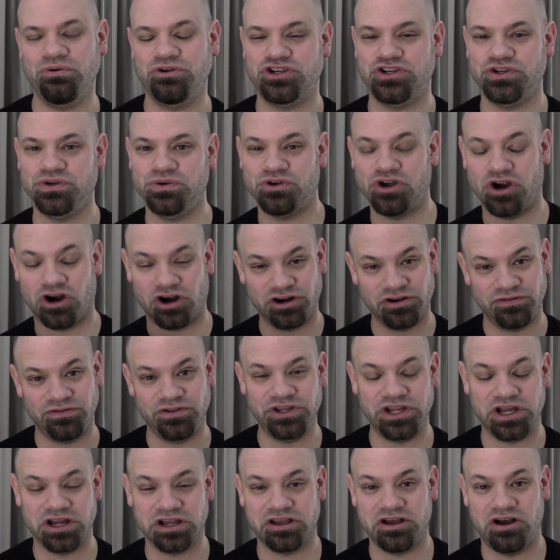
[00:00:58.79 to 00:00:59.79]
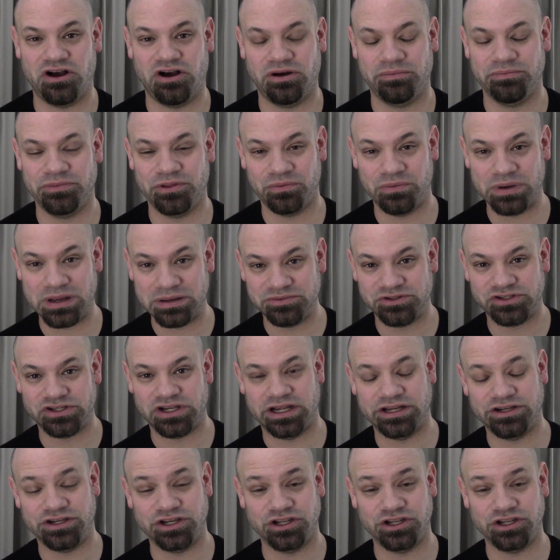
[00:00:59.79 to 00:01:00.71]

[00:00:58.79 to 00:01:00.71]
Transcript: to carnival.com, the website,